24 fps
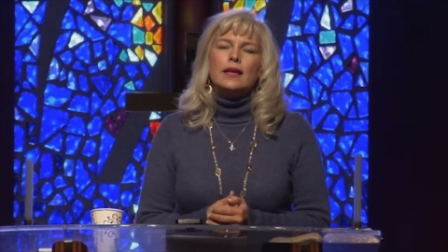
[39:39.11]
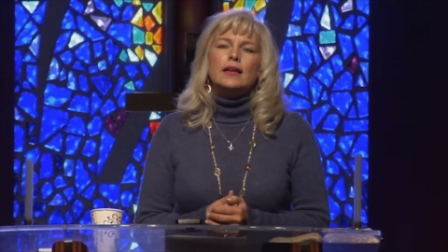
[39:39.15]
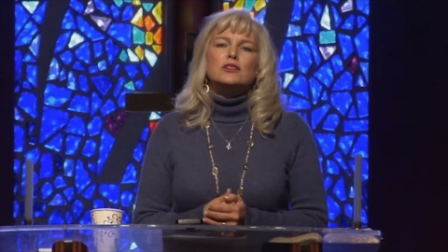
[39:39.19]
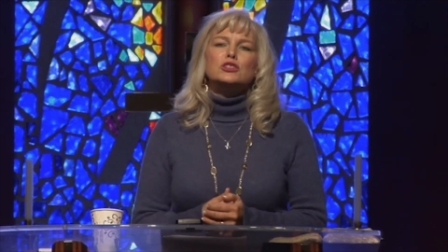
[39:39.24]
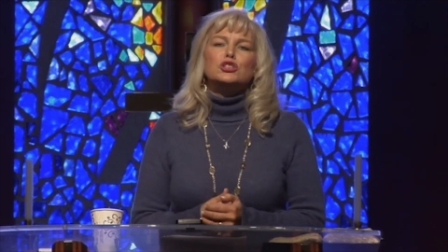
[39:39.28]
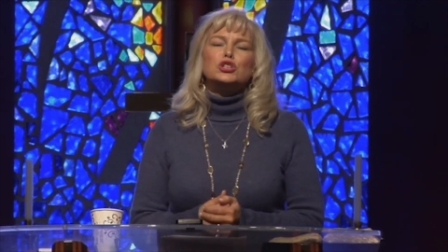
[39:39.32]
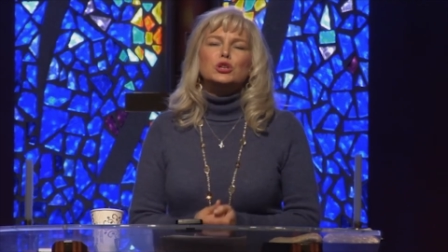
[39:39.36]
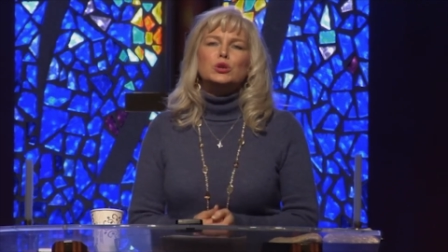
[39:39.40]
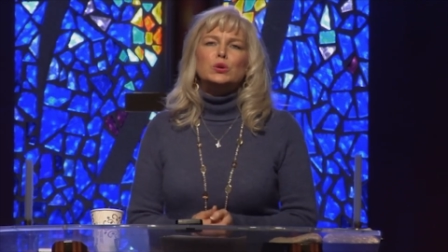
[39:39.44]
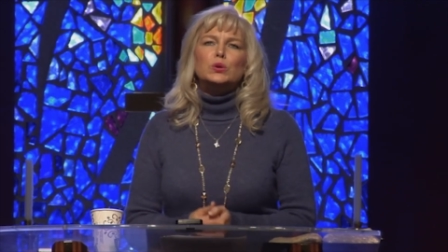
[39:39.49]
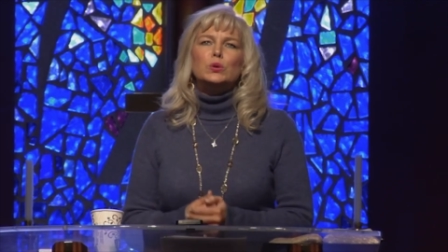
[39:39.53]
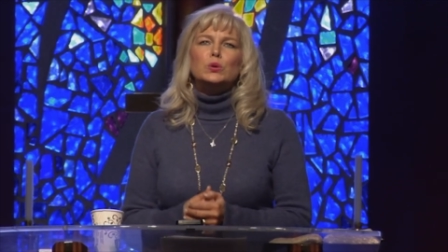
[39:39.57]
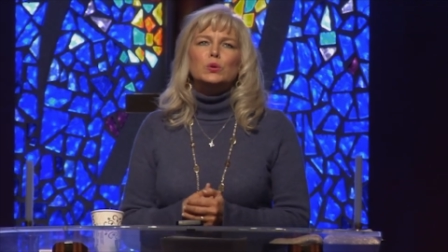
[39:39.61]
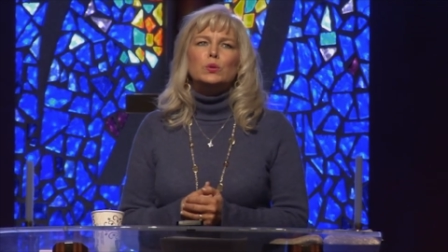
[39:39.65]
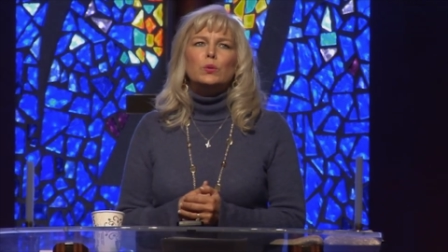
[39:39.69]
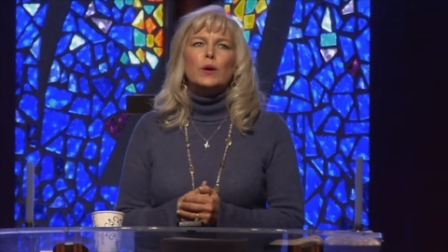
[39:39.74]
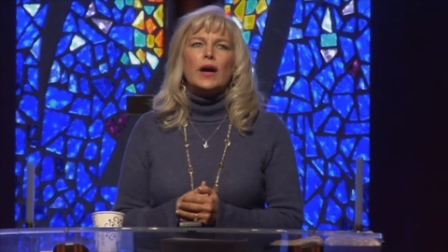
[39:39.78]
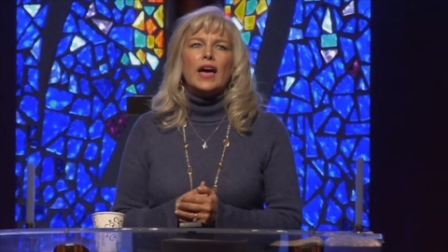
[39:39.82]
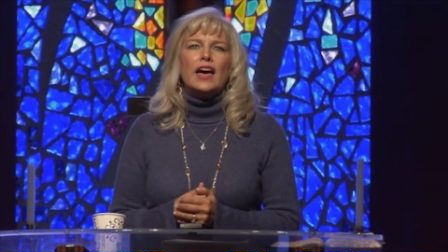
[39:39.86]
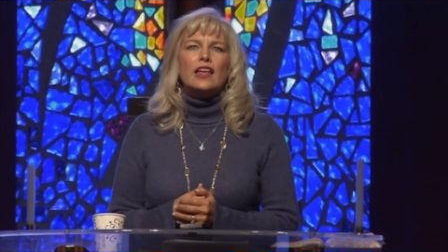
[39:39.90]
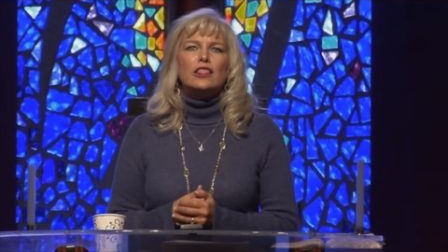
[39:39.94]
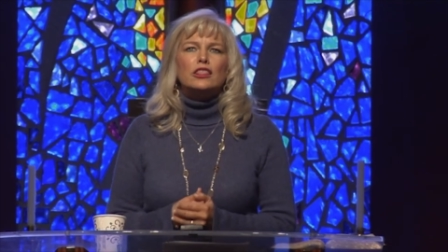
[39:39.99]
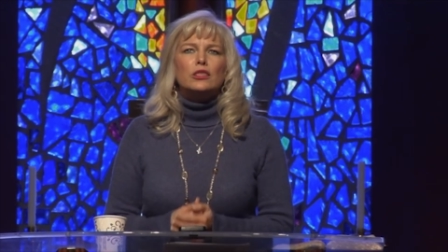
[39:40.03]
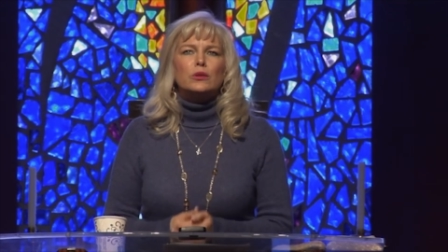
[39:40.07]
to
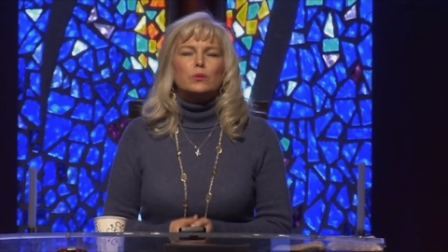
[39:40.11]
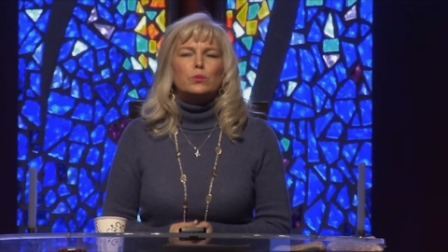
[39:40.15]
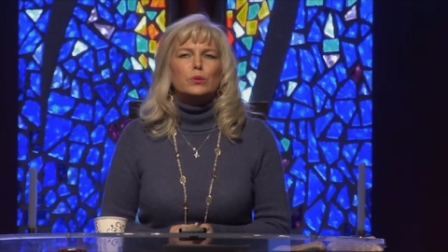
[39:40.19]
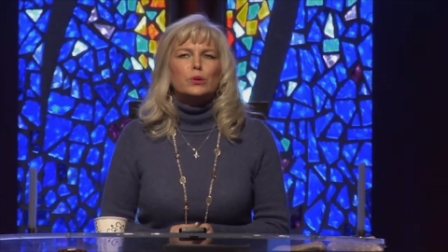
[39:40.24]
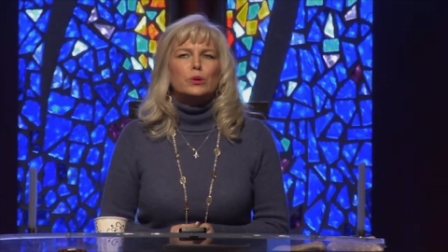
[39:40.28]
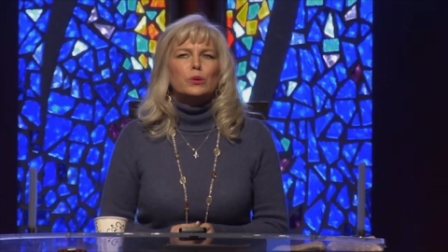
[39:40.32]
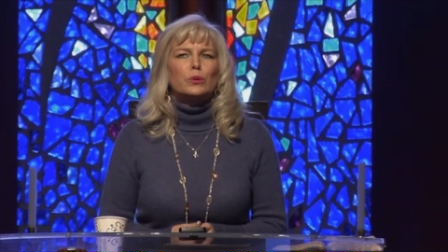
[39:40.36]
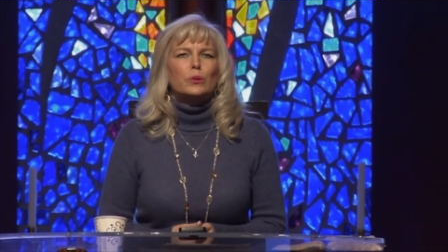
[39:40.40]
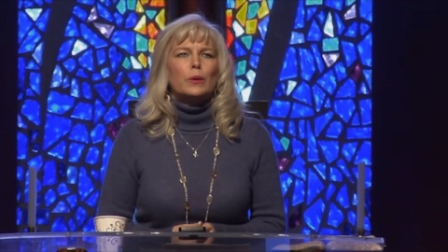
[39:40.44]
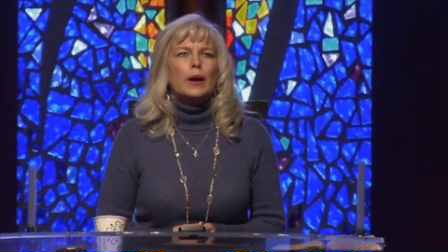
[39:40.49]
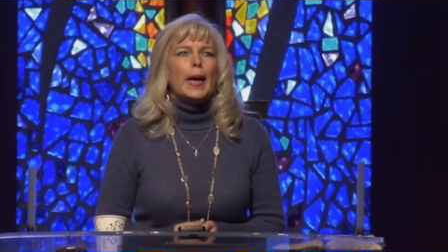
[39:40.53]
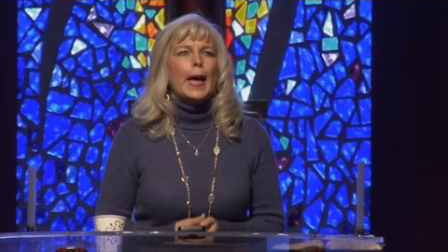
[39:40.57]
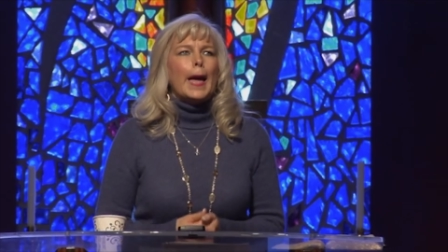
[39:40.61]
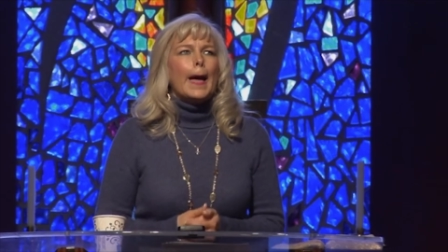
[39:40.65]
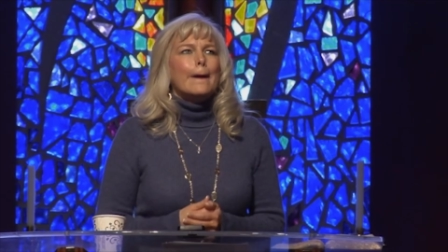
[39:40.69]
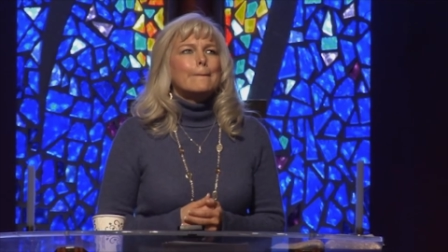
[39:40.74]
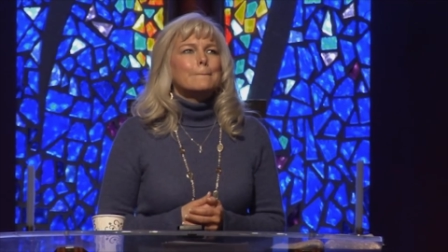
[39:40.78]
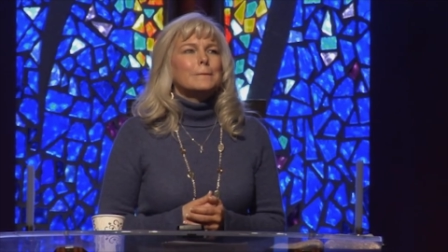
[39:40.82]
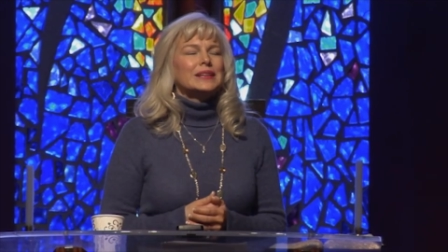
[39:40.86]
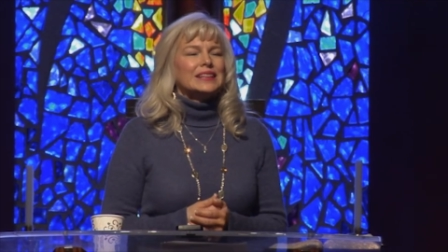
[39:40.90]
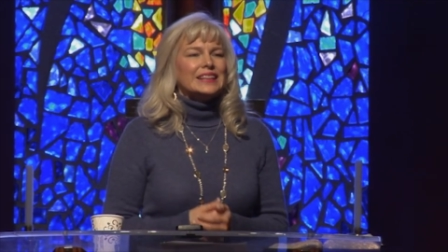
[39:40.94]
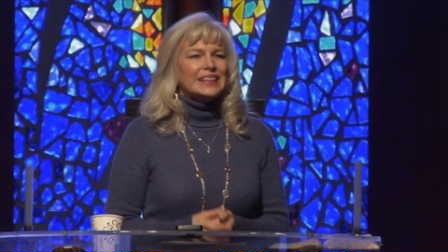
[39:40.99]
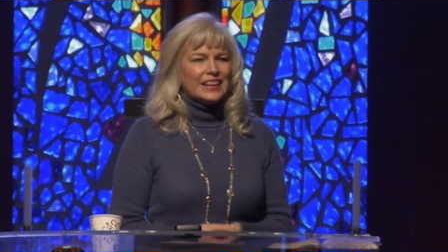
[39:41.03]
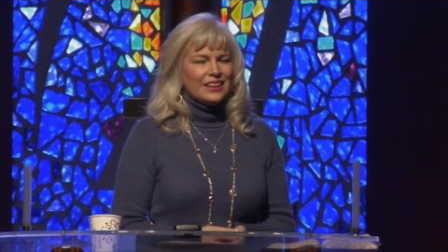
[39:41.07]
and through
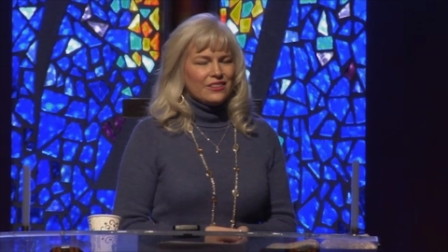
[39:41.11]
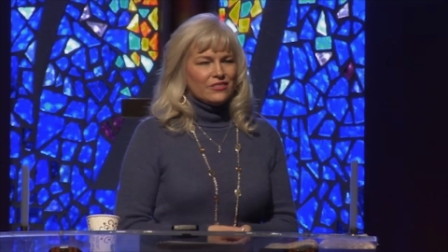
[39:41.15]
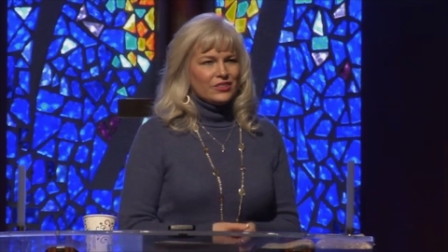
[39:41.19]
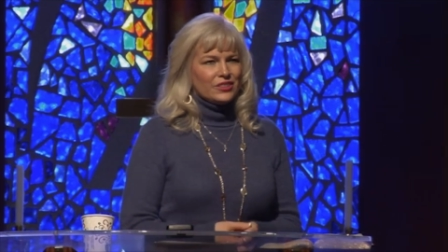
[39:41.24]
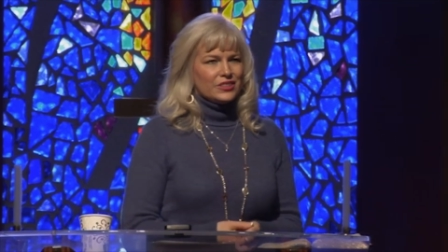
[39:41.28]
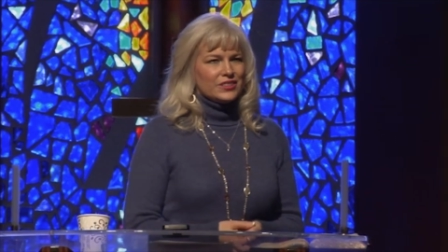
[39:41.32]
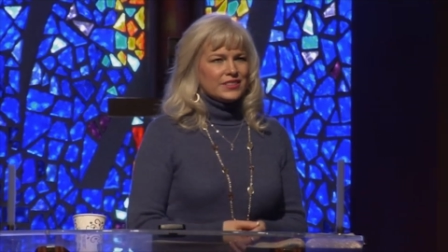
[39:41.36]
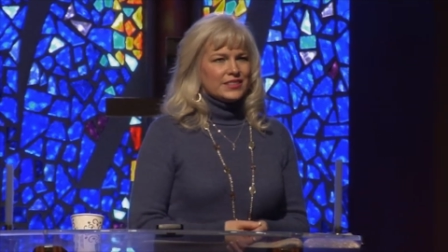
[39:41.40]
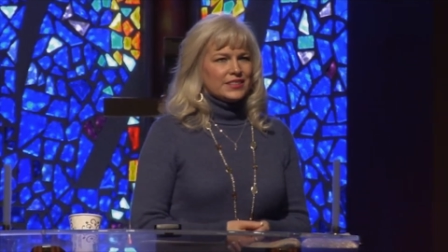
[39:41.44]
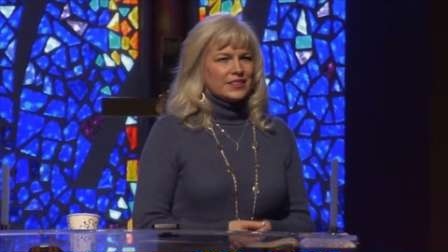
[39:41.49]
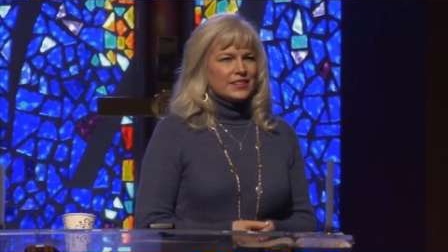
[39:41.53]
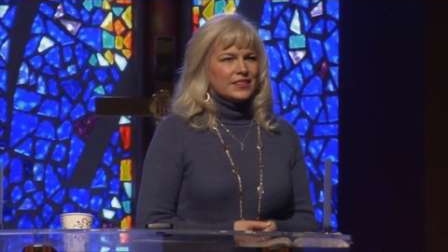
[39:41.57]
believers.